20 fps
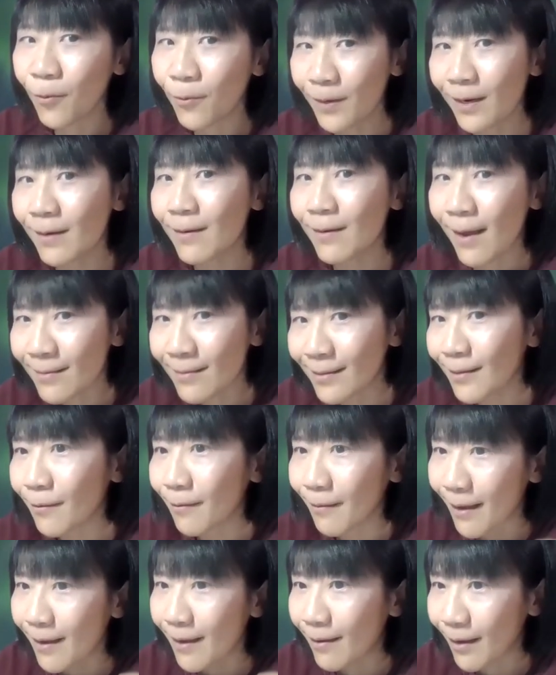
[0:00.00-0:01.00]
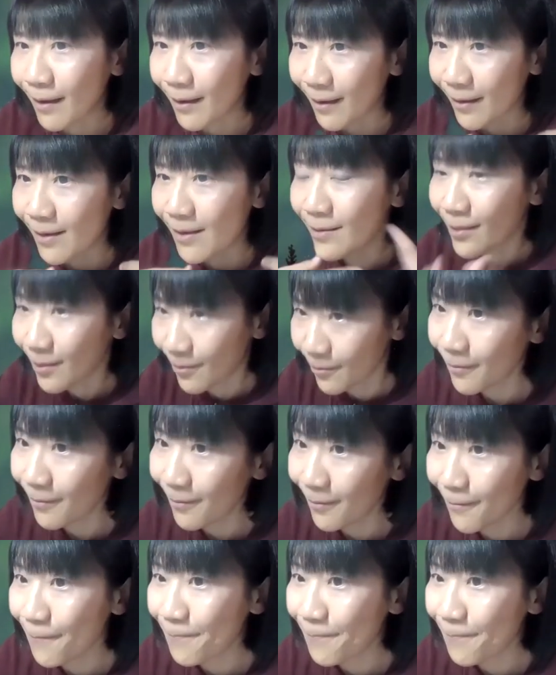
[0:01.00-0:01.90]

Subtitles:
only raise an issue,